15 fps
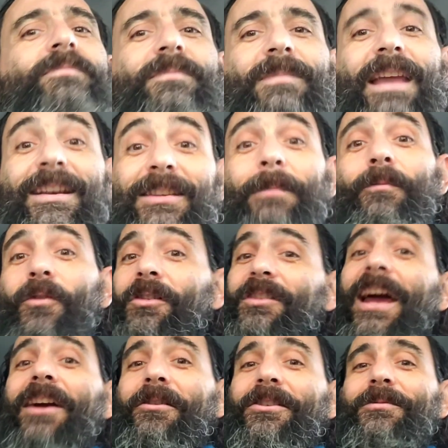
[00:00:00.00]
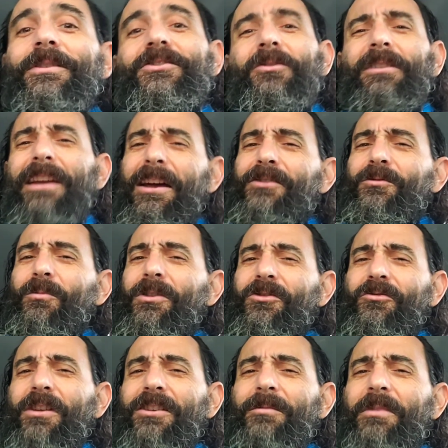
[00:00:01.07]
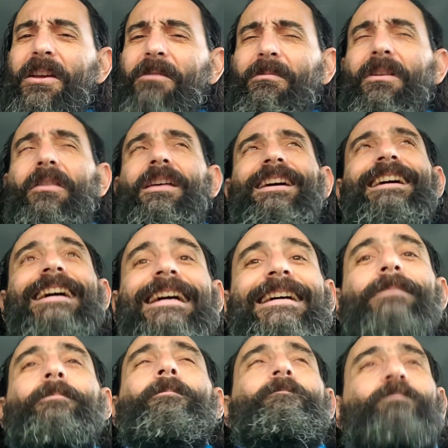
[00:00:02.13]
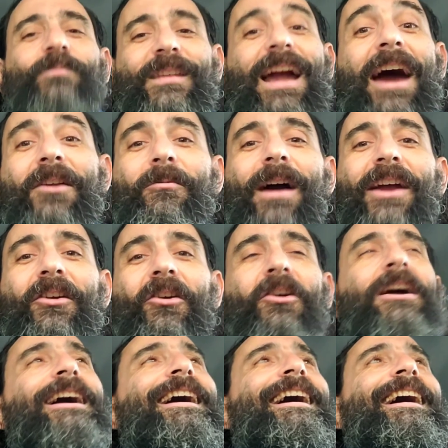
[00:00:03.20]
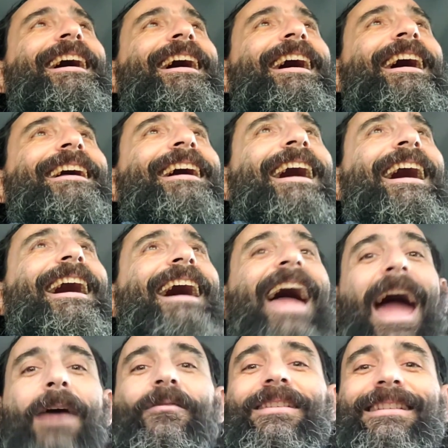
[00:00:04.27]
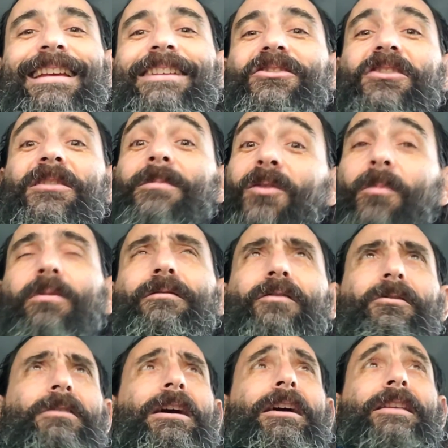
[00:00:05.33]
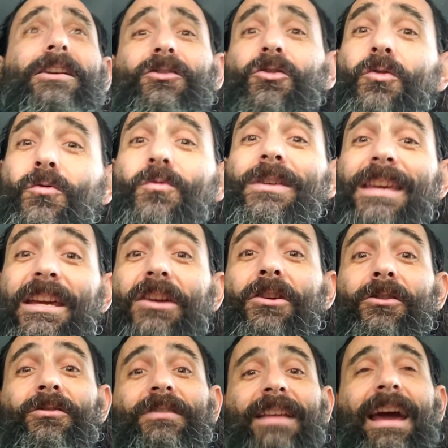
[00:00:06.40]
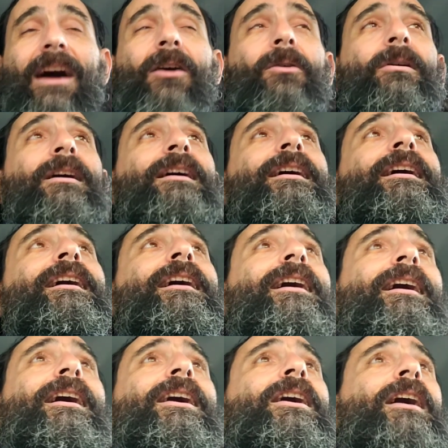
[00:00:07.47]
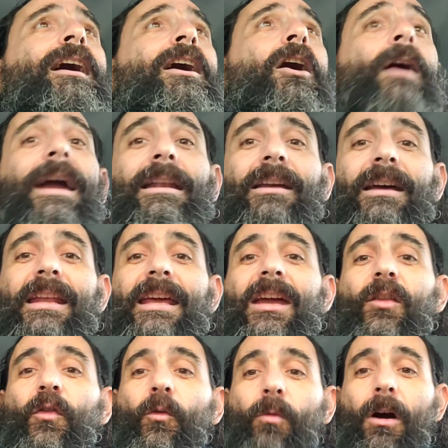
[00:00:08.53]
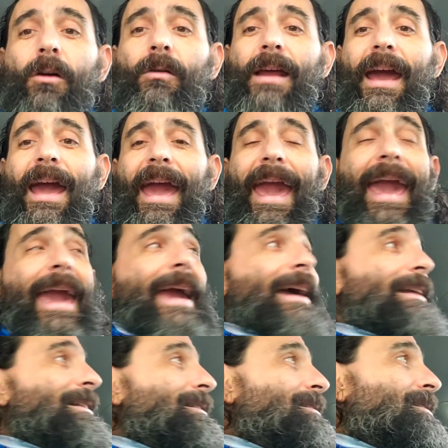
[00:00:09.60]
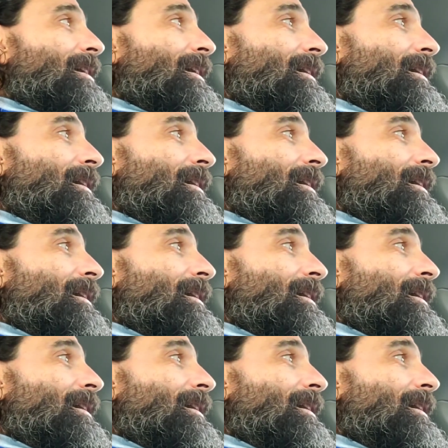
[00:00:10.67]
Except for Tigris, which only has one train to begin with. Got to ride her. Haven't, and she's been open for, I think, 2 years now. All right, going to hit the road and